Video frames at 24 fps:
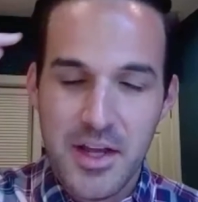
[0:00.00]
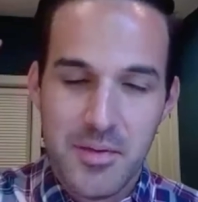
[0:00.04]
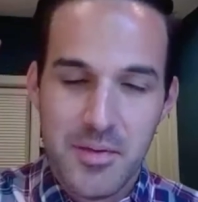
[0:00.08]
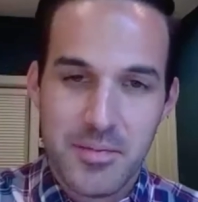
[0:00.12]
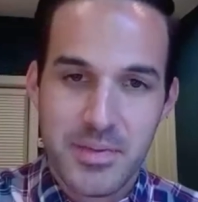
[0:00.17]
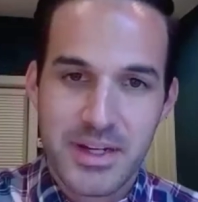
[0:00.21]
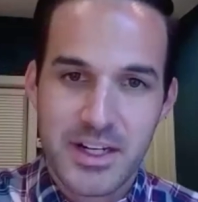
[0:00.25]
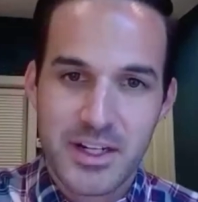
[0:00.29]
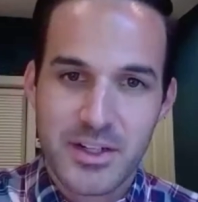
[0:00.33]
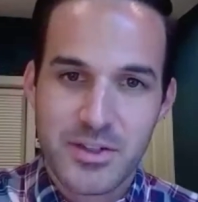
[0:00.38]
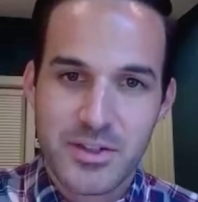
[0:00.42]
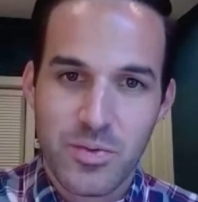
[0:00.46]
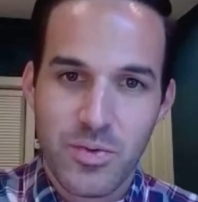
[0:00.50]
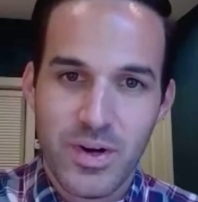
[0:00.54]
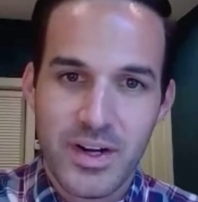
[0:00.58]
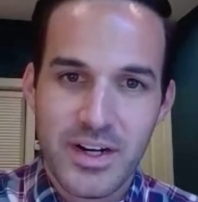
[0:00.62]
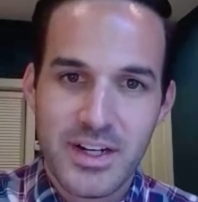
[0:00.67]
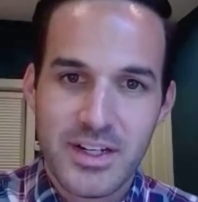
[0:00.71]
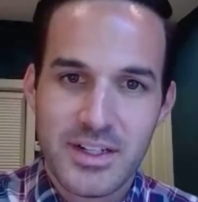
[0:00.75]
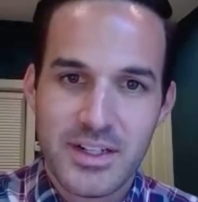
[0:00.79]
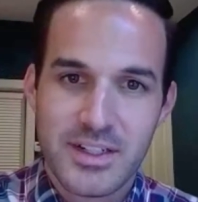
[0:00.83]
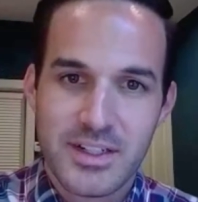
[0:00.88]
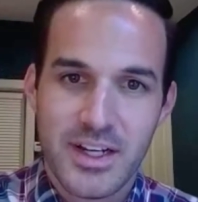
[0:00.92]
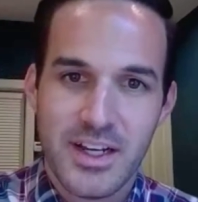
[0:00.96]
Because
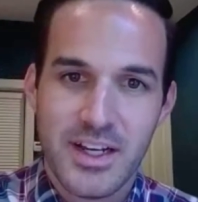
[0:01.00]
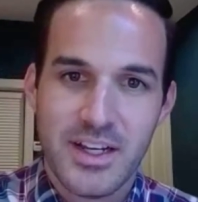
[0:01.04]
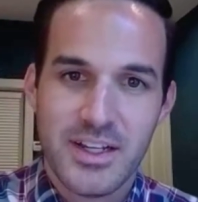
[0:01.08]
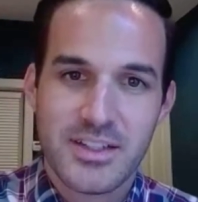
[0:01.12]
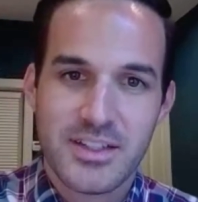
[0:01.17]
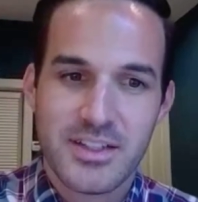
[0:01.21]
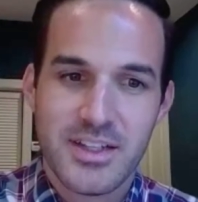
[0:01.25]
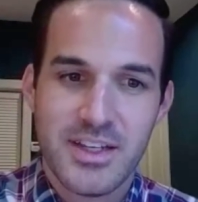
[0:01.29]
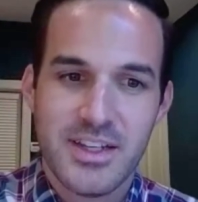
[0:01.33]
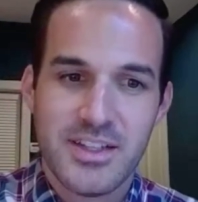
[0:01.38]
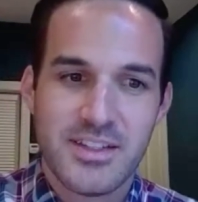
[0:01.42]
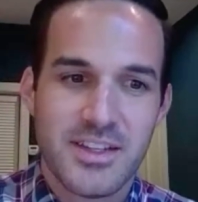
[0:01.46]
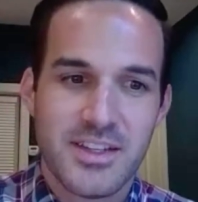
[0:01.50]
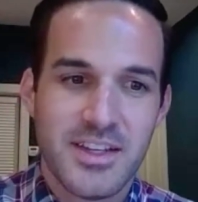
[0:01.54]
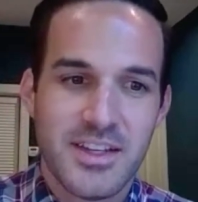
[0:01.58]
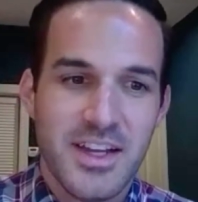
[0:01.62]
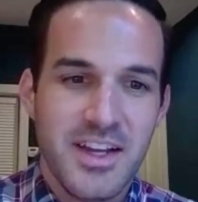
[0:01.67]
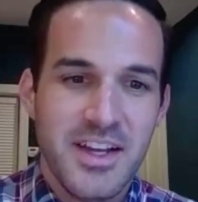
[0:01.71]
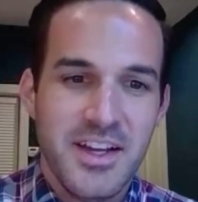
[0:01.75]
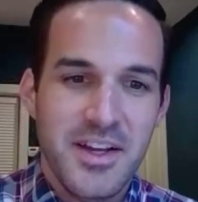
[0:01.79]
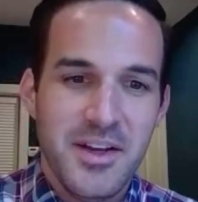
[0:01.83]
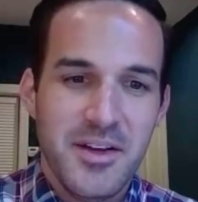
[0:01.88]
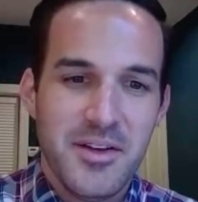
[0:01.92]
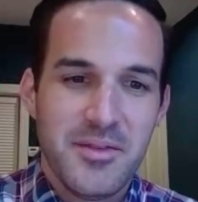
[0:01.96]
what it does is
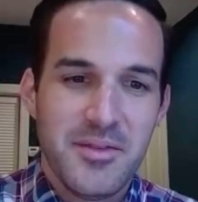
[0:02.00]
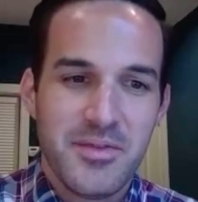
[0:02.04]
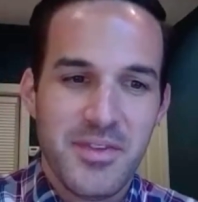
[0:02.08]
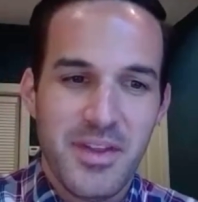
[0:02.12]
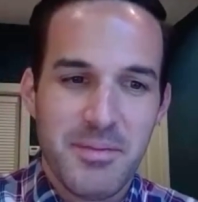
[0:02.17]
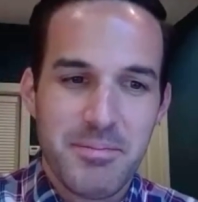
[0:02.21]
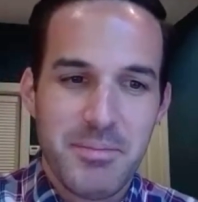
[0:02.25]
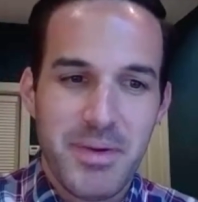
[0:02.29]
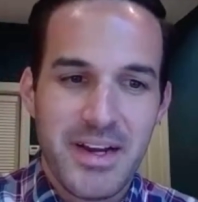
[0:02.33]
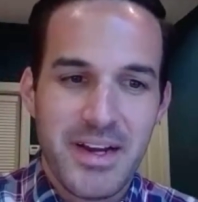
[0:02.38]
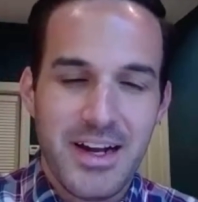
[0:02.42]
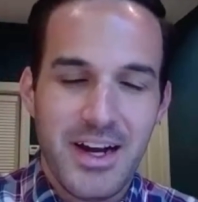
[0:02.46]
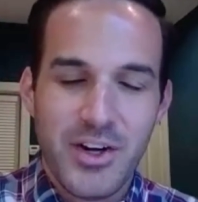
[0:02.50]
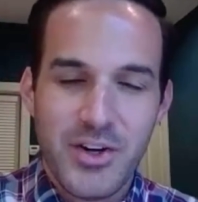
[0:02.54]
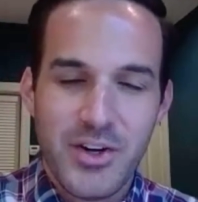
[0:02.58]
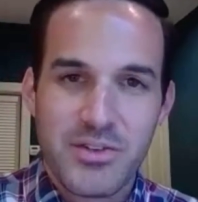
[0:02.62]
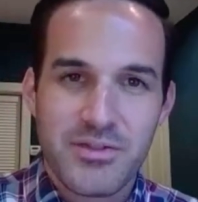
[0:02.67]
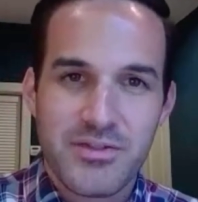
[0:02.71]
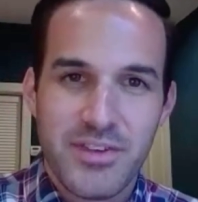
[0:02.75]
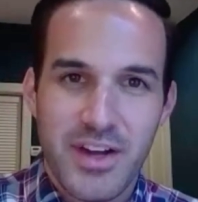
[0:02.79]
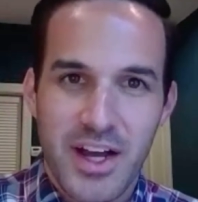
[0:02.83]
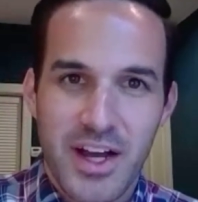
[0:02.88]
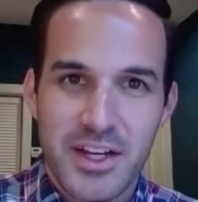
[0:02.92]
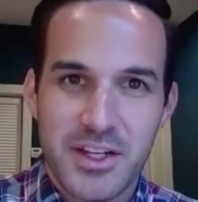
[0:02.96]
by
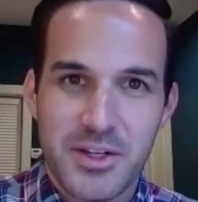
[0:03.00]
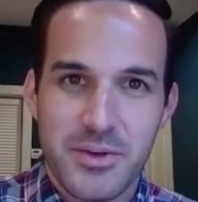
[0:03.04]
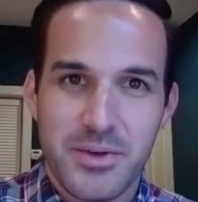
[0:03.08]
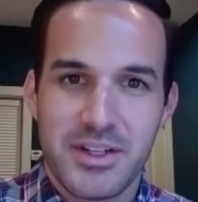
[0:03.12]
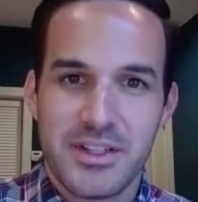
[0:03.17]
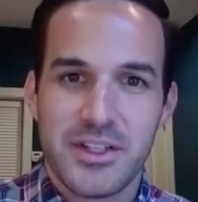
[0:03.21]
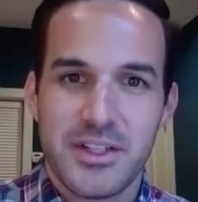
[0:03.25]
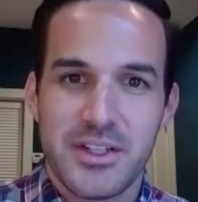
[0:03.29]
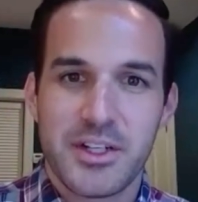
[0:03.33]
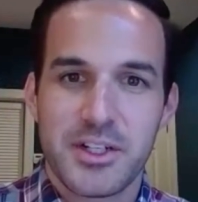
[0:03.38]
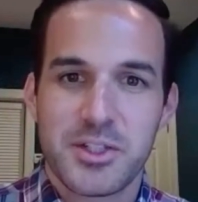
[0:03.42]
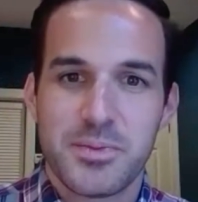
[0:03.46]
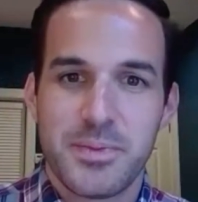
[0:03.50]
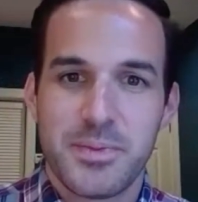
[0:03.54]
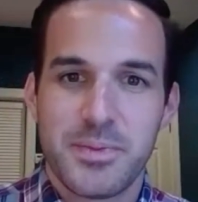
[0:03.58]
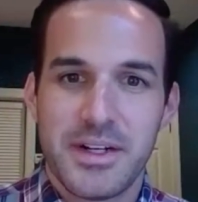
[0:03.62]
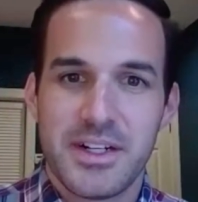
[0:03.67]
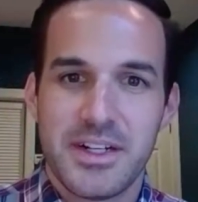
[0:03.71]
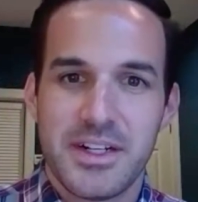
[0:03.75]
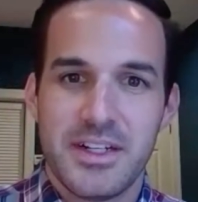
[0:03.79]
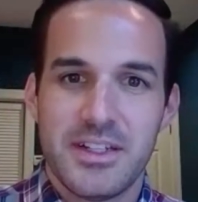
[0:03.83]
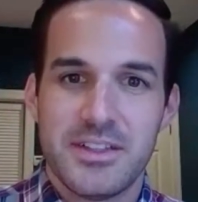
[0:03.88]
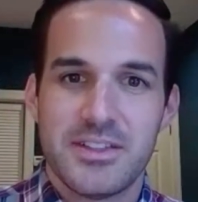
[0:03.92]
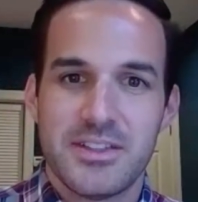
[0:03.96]
undervaluing their
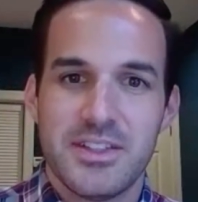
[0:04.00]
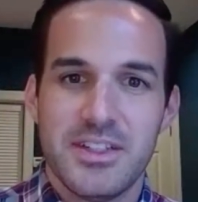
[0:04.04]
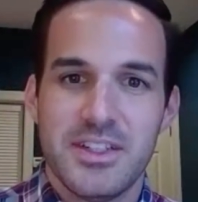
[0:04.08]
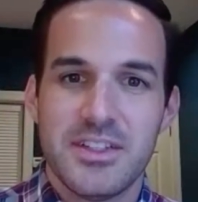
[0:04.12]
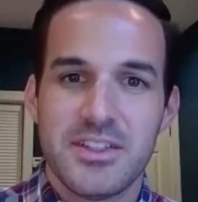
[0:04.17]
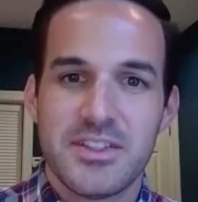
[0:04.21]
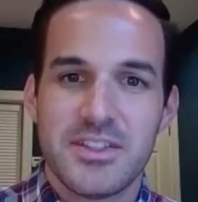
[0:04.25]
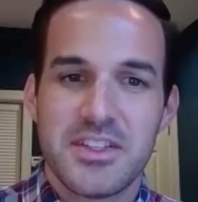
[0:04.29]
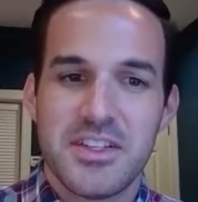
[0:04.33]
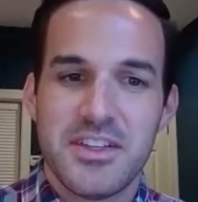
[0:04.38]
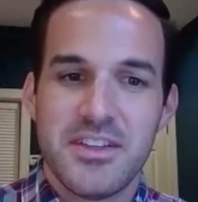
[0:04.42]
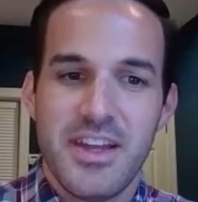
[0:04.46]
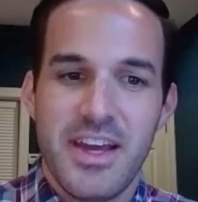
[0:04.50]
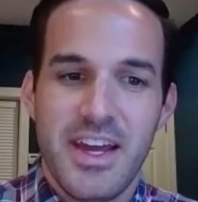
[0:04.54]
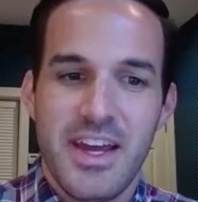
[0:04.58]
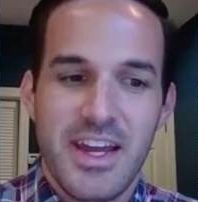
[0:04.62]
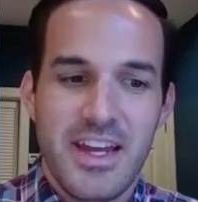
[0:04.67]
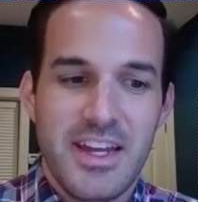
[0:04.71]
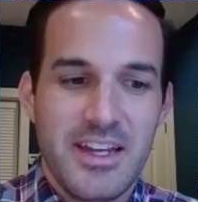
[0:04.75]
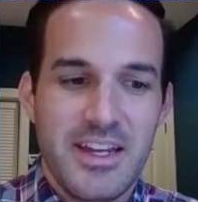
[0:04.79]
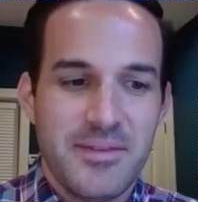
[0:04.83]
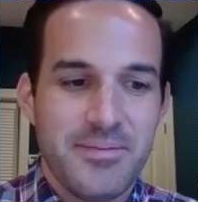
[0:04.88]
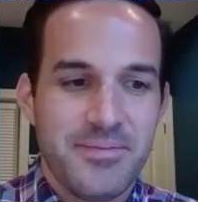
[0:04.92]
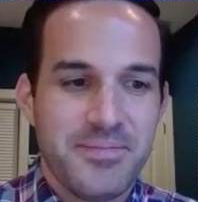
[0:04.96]
experiences,
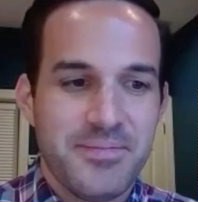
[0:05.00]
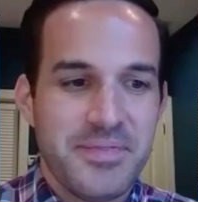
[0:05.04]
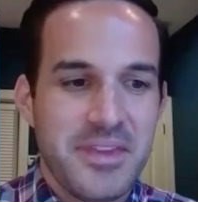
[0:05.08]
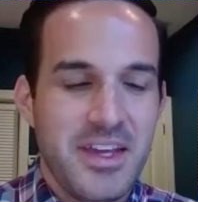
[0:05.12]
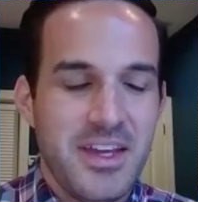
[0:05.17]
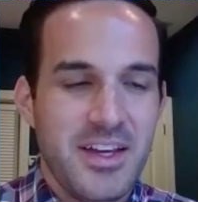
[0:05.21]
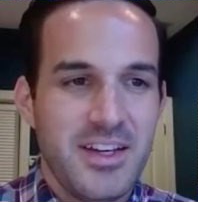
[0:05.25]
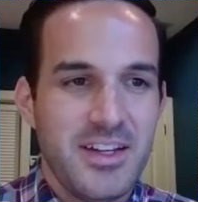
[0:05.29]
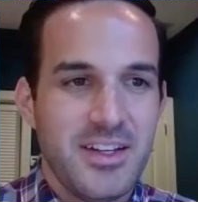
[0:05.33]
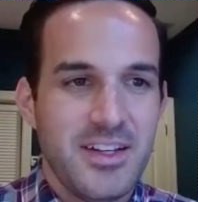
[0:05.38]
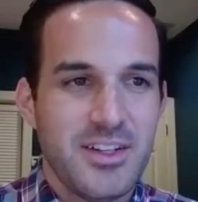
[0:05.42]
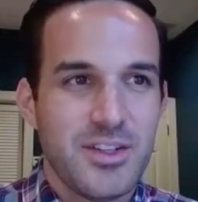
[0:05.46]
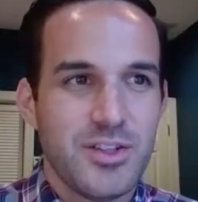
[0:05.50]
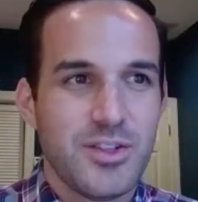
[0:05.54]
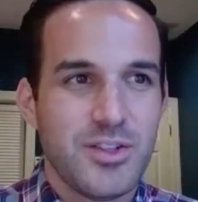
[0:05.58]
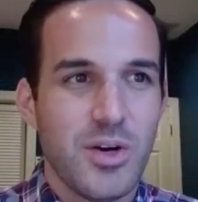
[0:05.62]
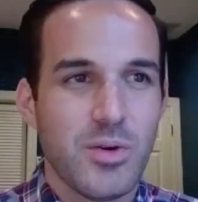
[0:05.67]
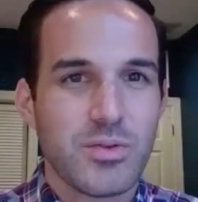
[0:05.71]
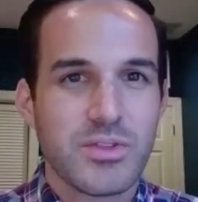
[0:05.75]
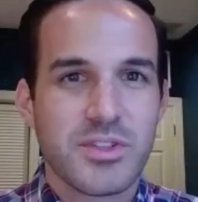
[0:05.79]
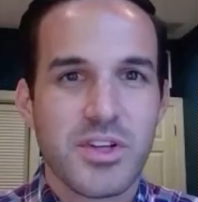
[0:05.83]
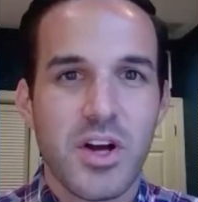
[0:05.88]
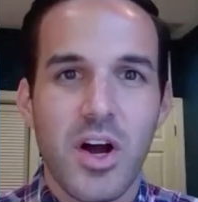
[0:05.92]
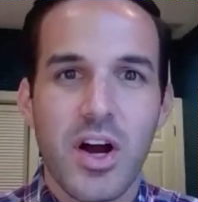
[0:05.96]
they
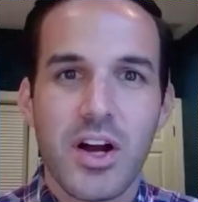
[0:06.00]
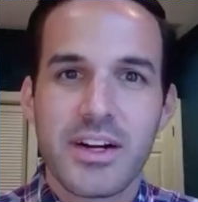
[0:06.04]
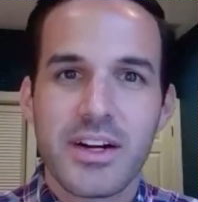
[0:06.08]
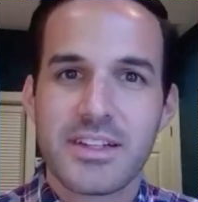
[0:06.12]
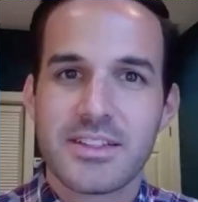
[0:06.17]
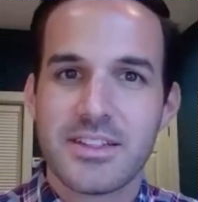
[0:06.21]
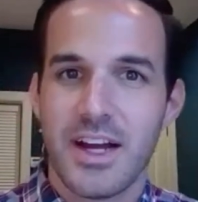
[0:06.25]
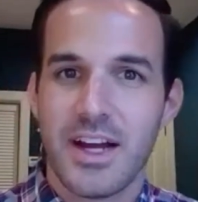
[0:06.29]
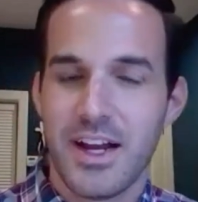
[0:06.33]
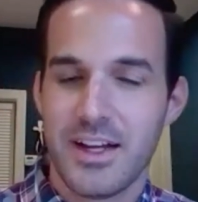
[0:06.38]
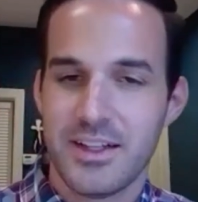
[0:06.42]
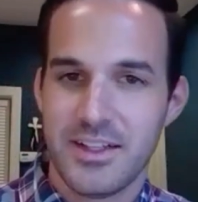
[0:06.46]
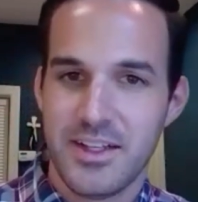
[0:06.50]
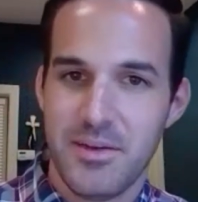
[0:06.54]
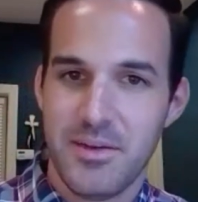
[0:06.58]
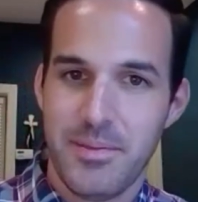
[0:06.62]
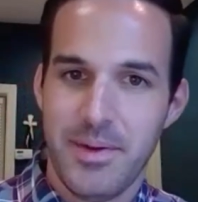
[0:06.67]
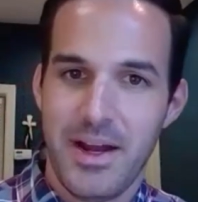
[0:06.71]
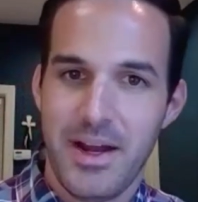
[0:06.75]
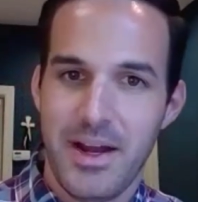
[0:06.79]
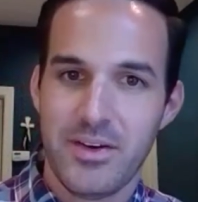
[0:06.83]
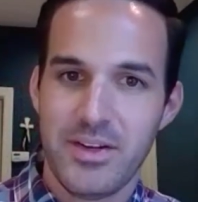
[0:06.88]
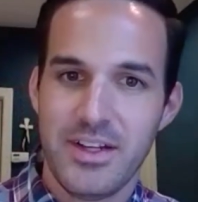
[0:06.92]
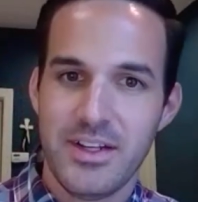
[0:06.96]
don't talk as highly
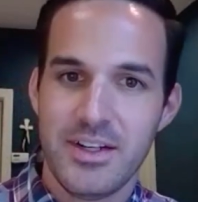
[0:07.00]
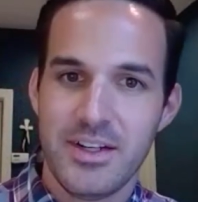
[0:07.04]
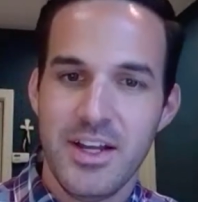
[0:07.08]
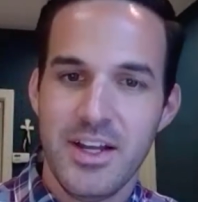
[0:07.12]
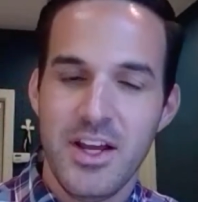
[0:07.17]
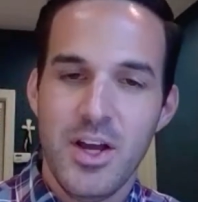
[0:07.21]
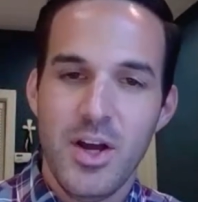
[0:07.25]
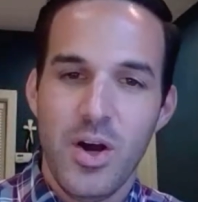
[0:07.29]
about it,